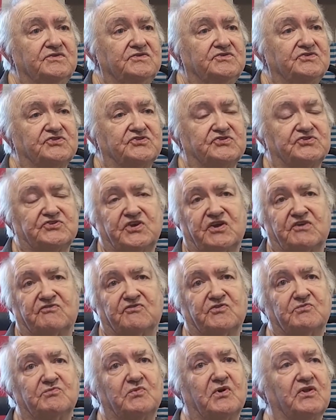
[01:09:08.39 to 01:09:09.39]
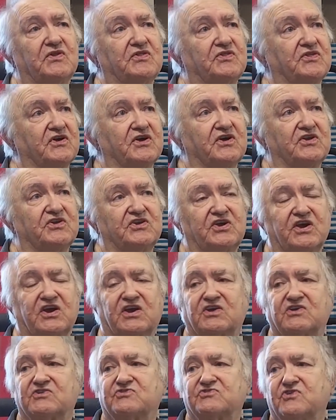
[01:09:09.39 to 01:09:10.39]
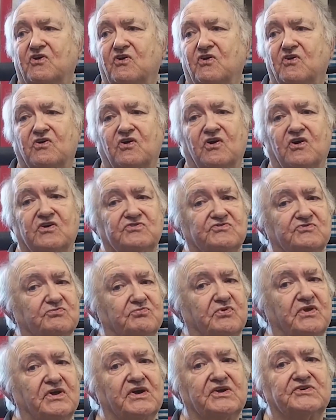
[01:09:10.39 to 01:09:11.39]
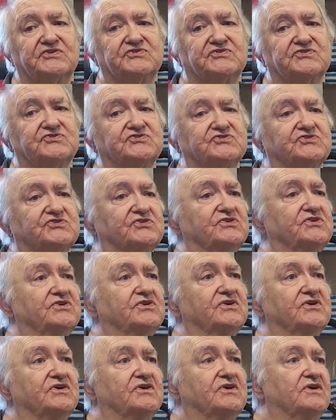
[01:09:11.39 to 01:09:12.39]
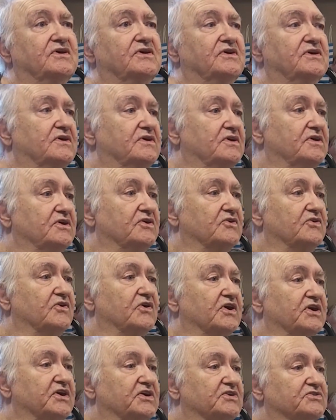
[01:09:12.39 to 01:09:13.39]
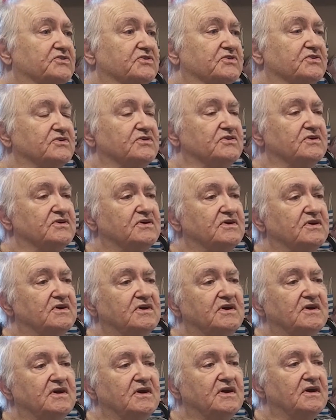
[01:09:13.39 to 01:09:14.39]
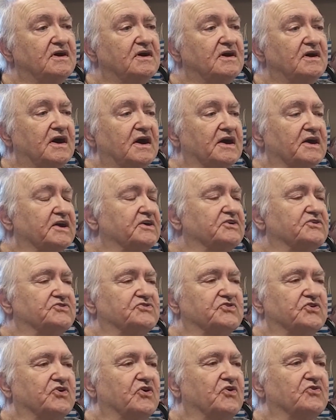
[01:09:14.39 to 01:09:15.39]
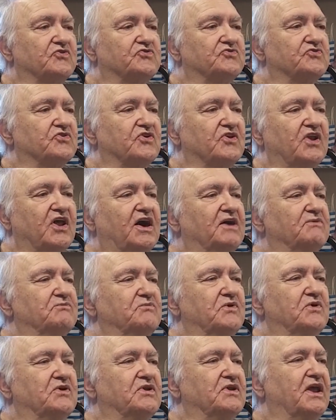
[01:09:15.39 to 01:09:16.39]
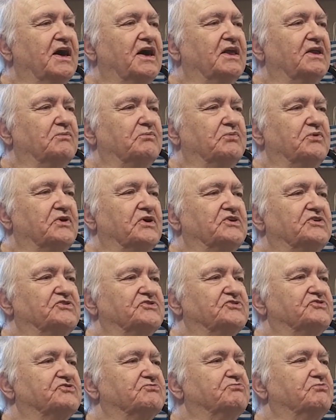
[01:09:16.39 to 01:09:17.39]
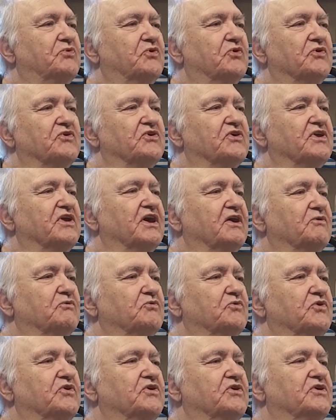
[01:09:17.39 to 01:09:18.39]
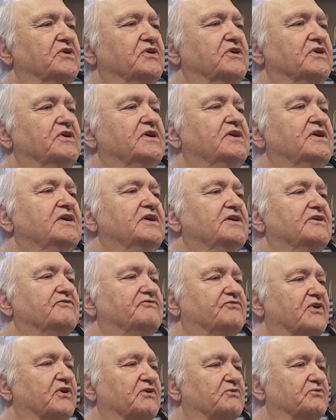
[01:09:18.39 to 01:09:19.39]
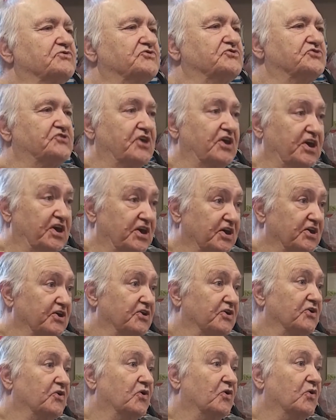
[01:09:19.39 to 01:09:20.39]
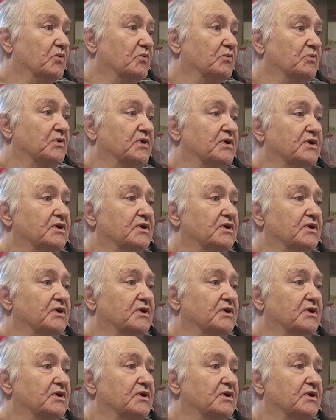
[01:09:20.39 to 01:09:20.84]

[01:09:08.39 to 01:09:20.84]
just every month they take us all kinds of places and you know I get to I get to go to a lot a lot of places more than I would have if I was staying at home.